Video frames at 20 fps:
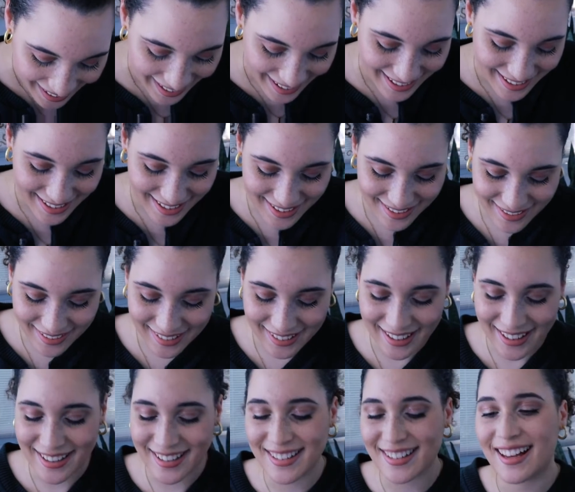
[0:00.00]
I just
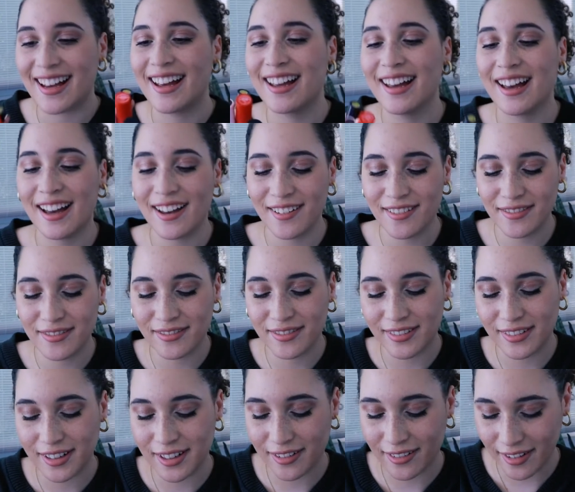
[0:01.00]
realized I have
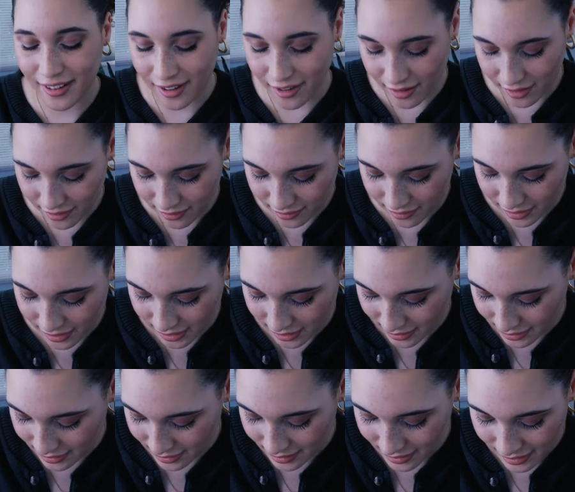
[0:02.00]
literally all of
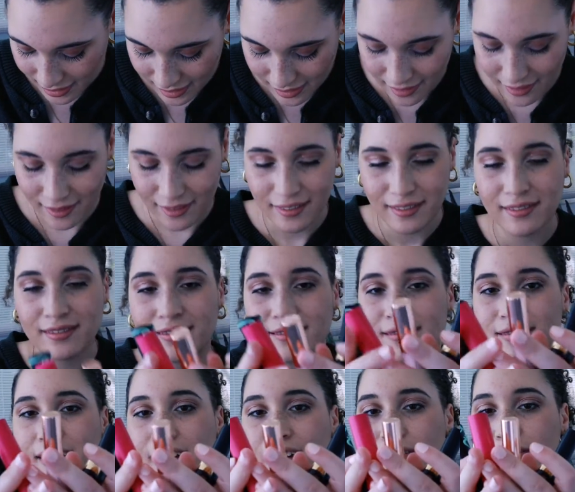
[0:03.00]
these
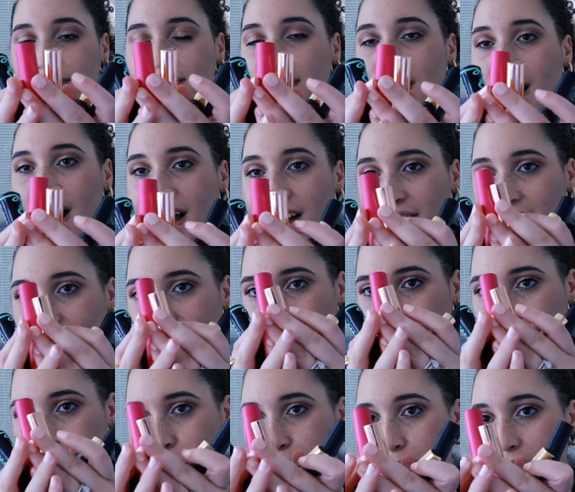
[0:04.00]
like five
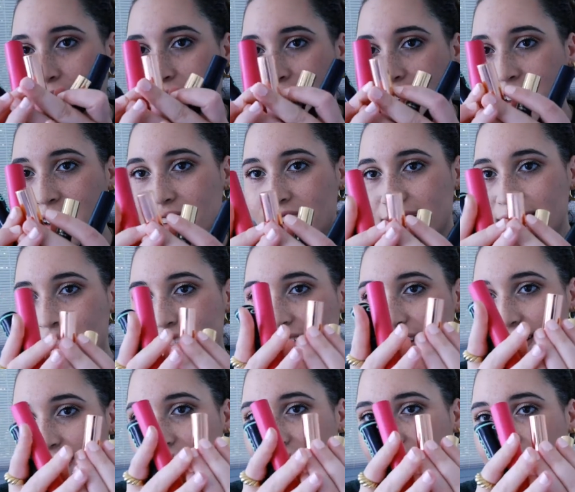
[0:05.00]
other products
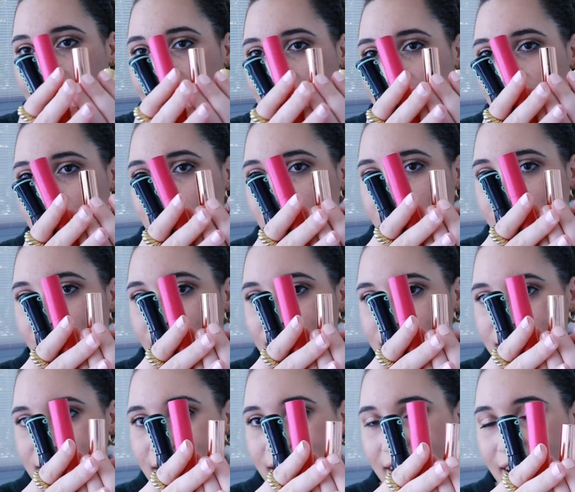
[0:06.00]
that I just forgot
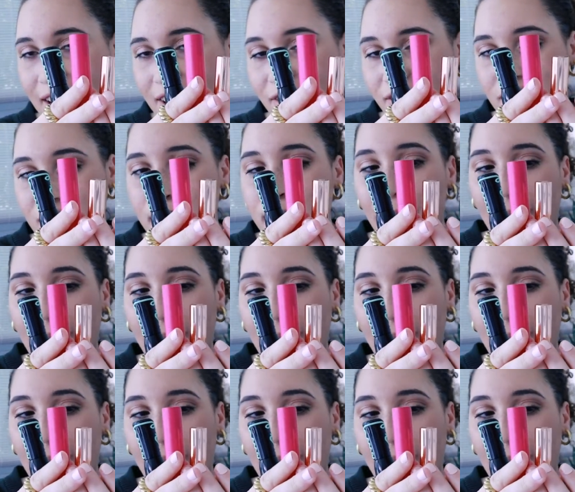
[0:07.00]
to take out of the